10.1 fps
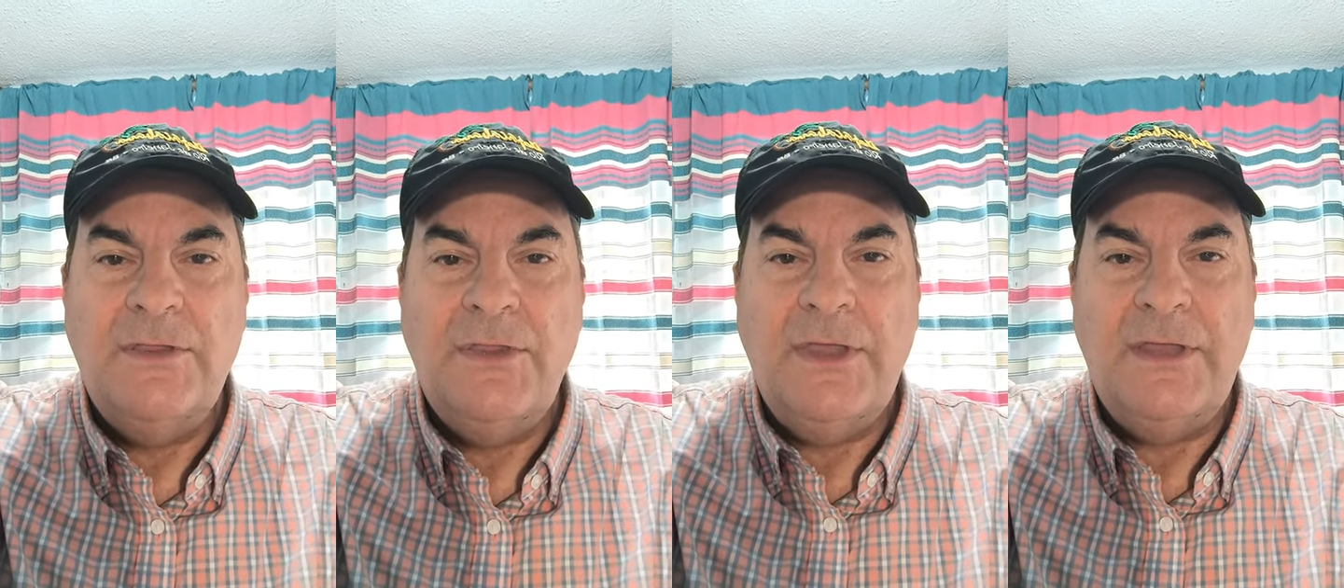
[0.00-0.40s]

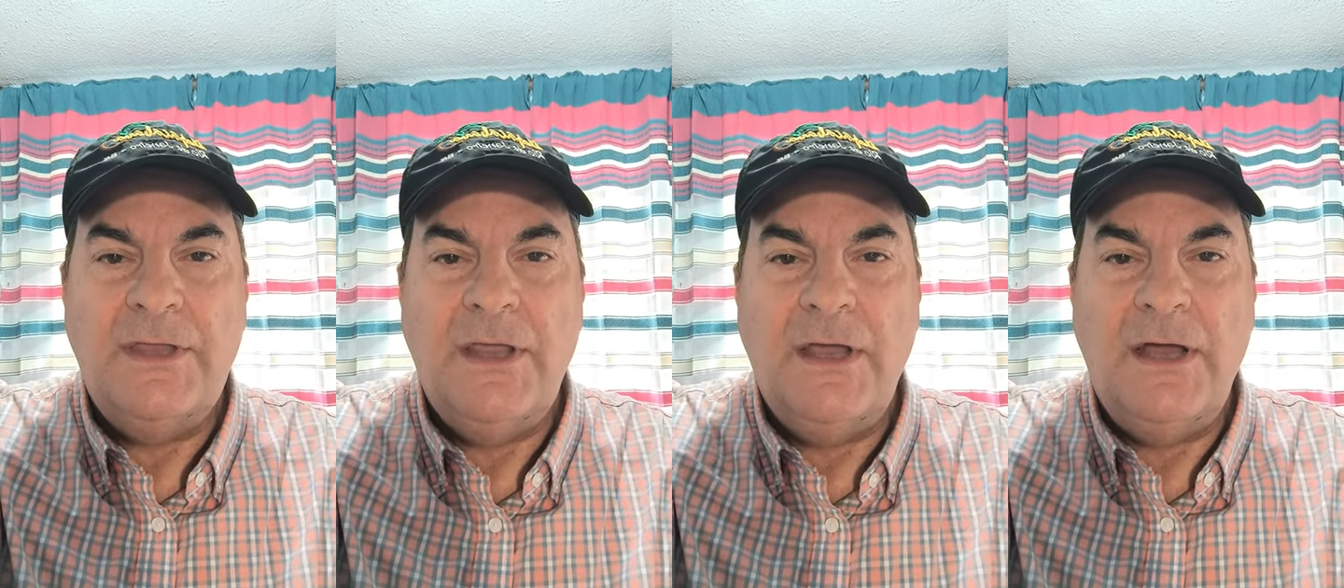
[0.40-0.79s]
that
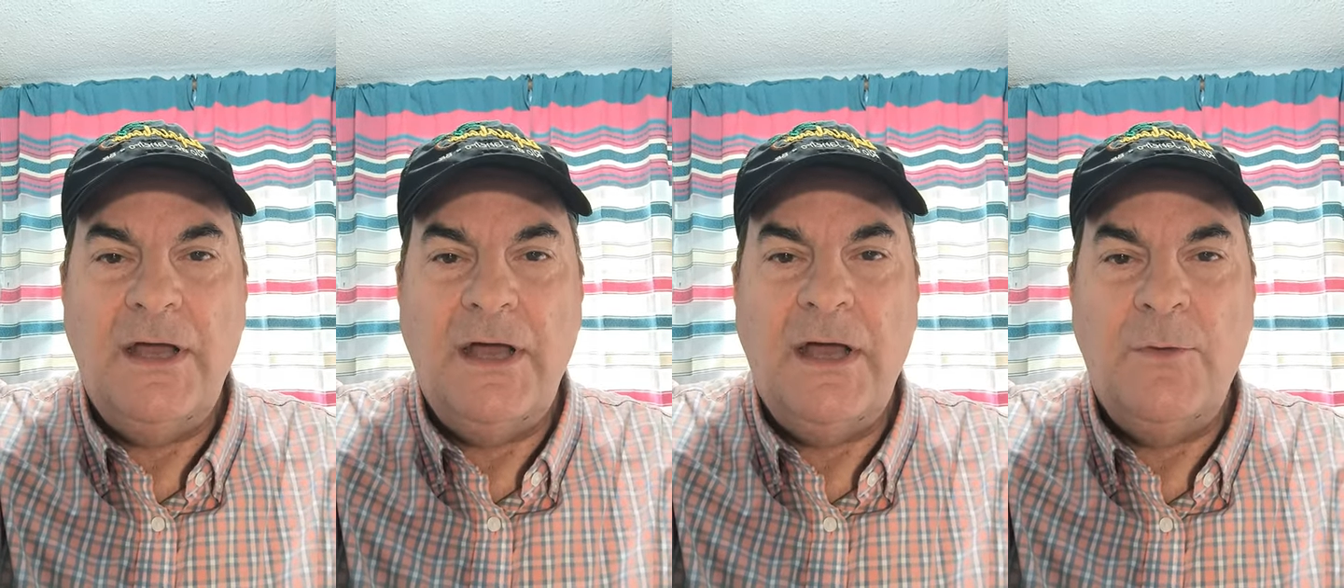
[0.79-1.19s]

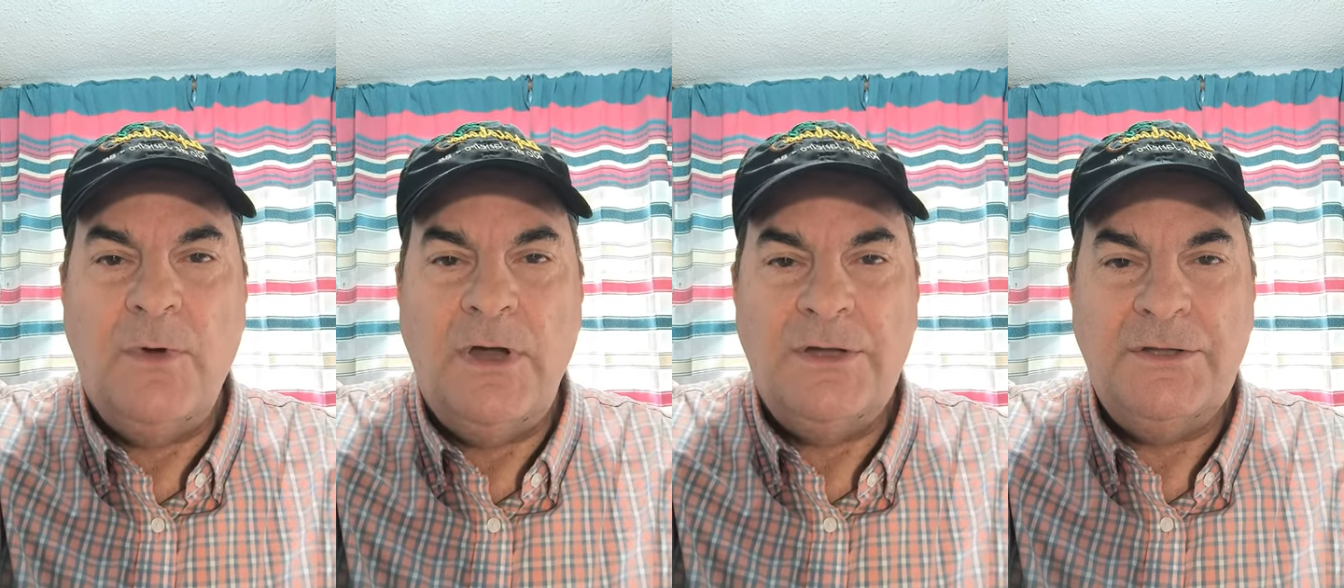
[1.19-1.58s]
I
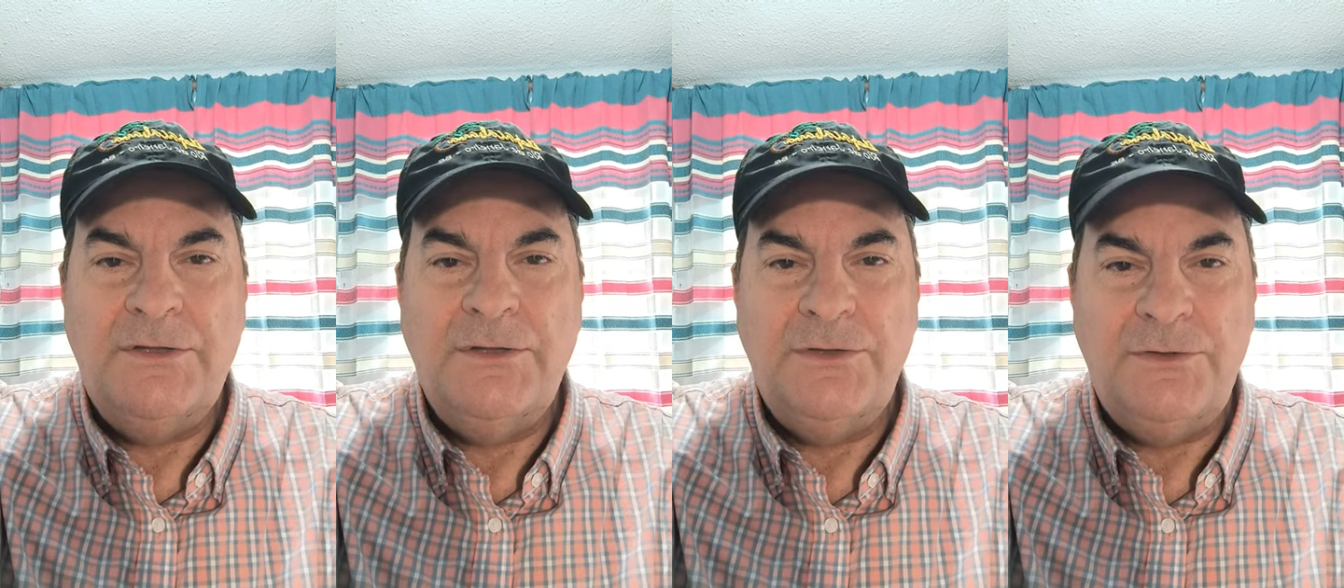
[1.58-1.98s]
wanted